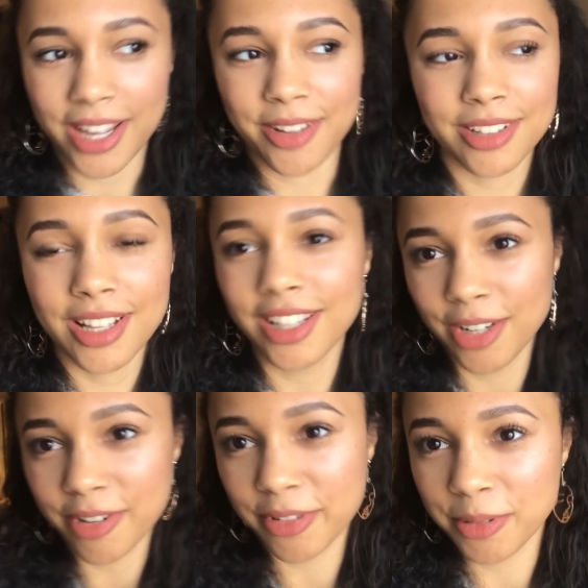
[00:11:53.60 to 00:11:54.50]
Okay,
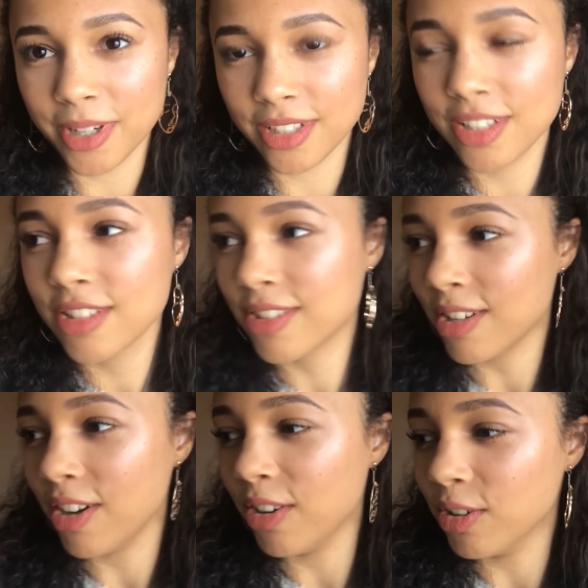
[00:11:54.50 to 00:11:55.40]
hello everyone.
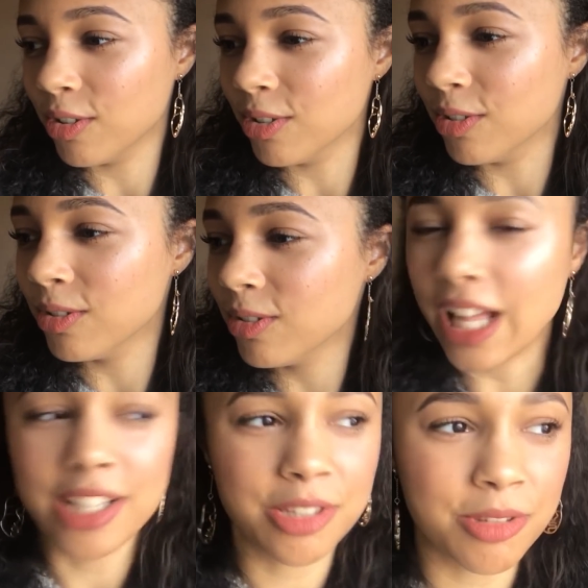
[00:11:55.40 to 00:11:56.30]
So,
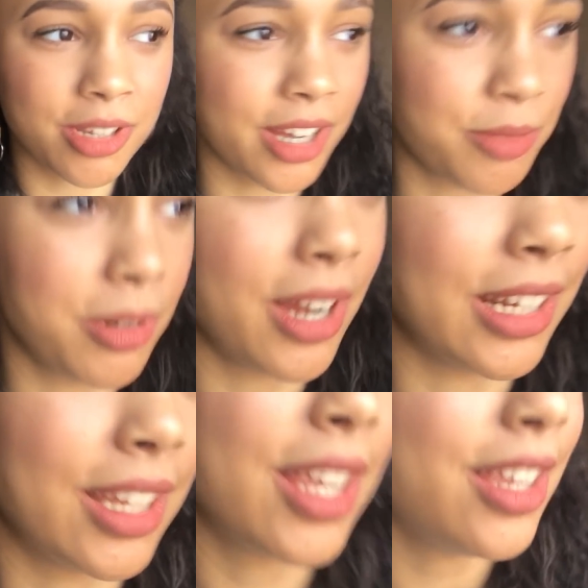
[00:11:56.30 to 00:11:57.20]
glass you sauce, we were at
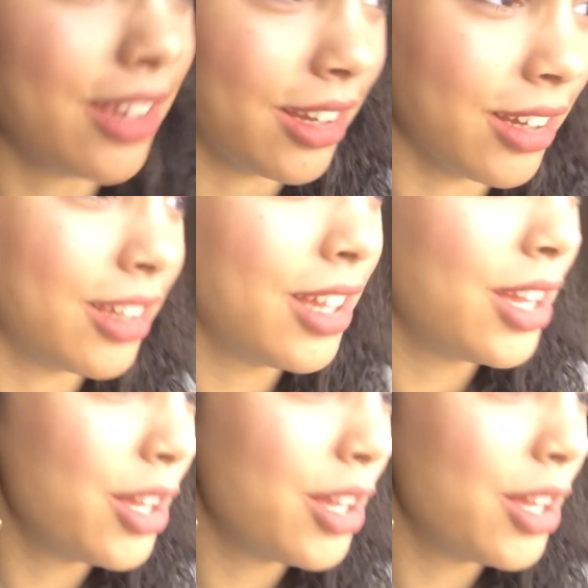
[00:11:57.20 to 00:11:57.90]
IKEA,